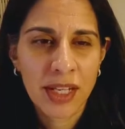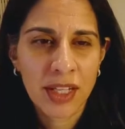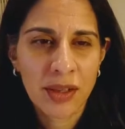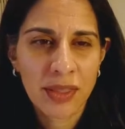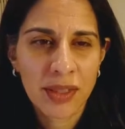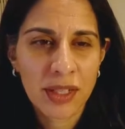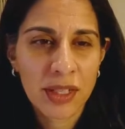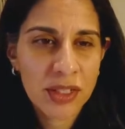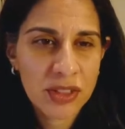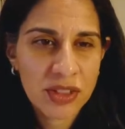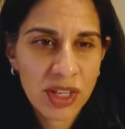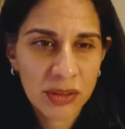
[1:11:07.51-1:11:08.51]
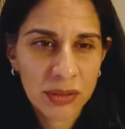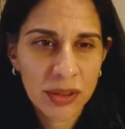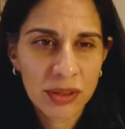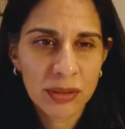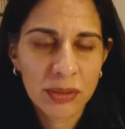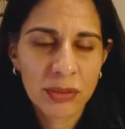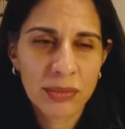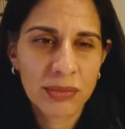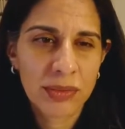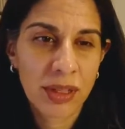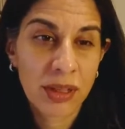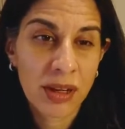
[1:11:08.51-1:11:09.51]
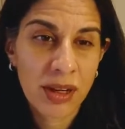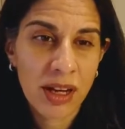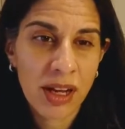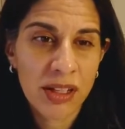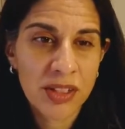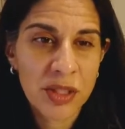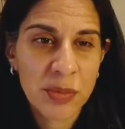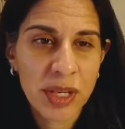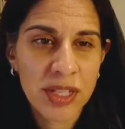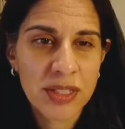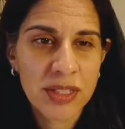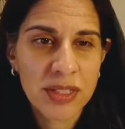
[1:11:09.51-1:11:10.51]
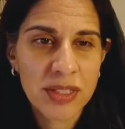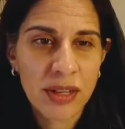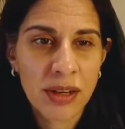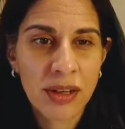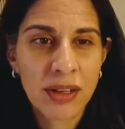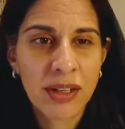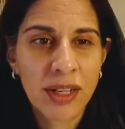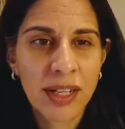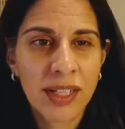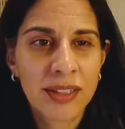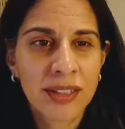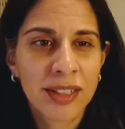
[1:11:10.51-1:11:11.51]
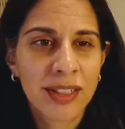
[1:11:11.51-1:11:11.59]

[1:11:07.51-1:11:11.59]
You know, I think in general, our oncology patients are at